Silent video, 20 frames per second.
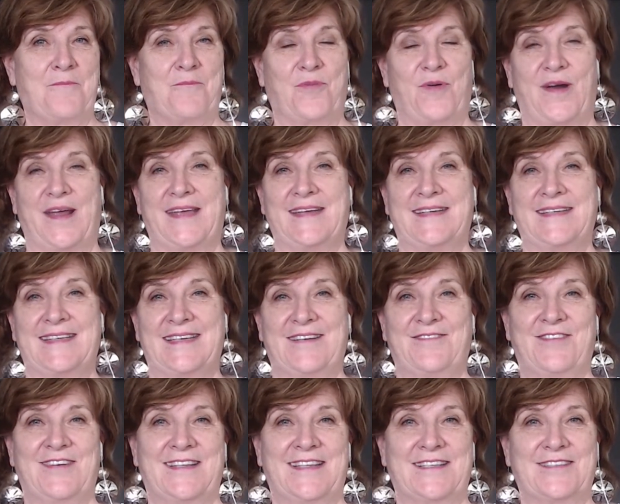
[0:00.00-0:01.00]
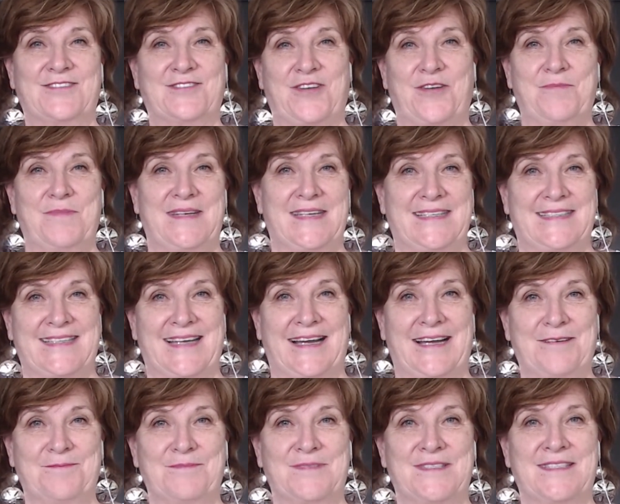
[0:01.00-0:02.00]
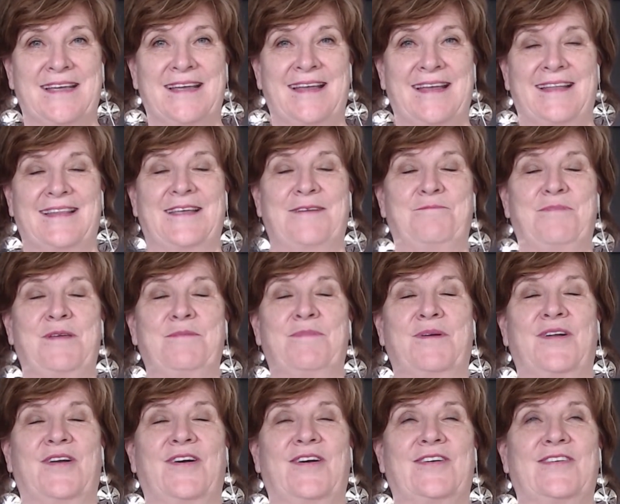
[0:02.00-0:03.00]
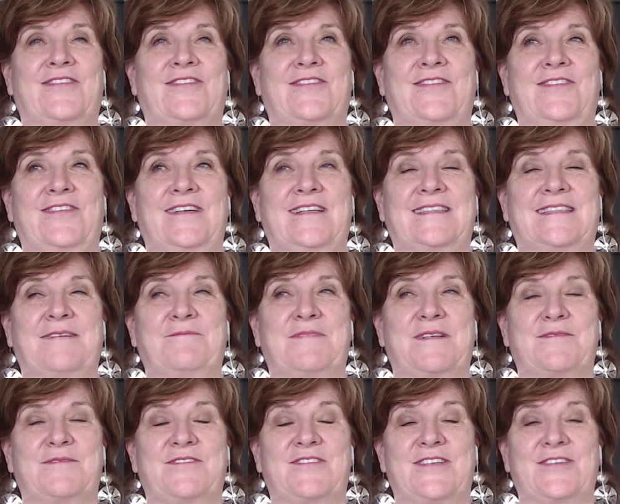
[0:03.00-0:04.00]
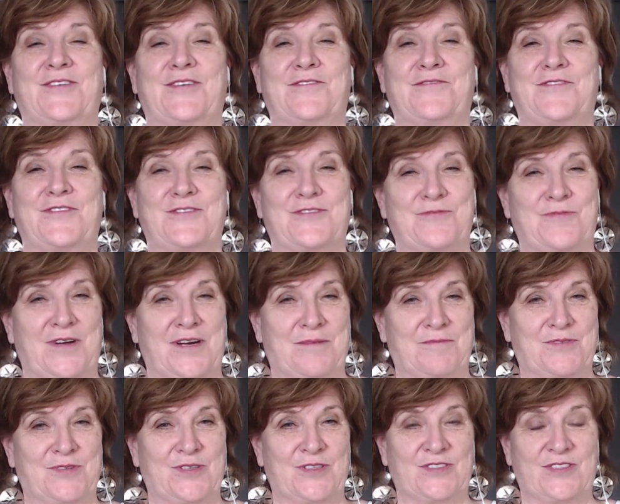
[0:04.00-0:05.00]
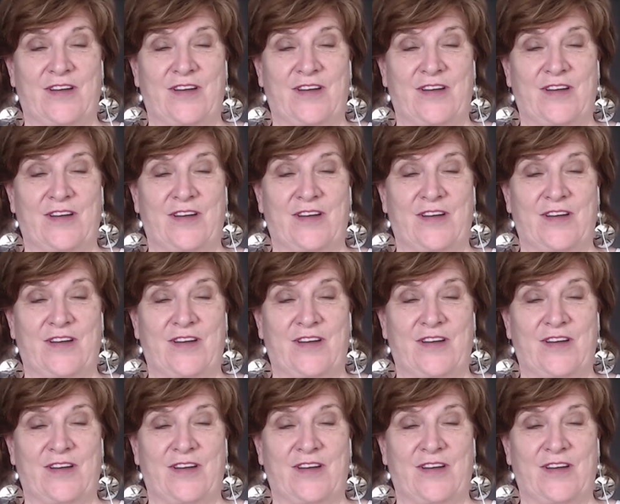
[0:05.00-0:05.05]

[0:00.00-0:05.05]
brand and everything so many times that people are sometimes really confused with what I'm doing.